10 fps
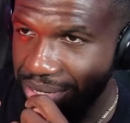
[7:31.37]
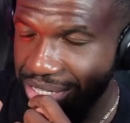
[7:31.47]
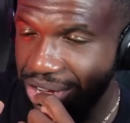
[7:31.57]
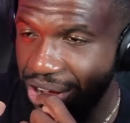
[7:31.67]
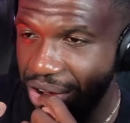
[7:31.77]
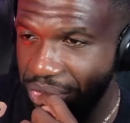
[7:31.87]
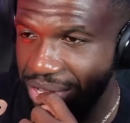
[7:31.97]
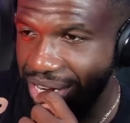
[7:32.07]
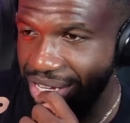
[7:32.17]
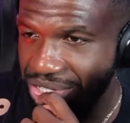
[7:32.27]
But it's
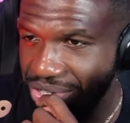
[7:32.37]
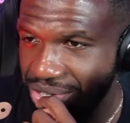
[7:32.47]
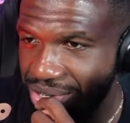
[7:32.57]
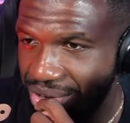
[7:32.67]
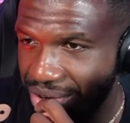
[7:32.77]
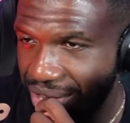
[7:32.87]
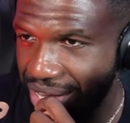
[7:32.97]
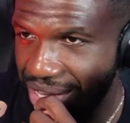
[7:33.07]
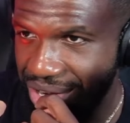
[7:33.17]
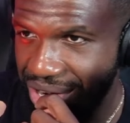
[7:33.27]
often injured.
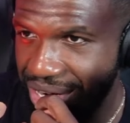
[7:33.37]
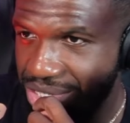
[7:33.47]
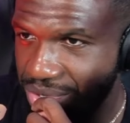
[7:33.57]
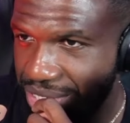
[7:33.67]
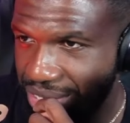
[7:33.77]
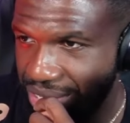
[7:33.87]
Okay. All right, so what's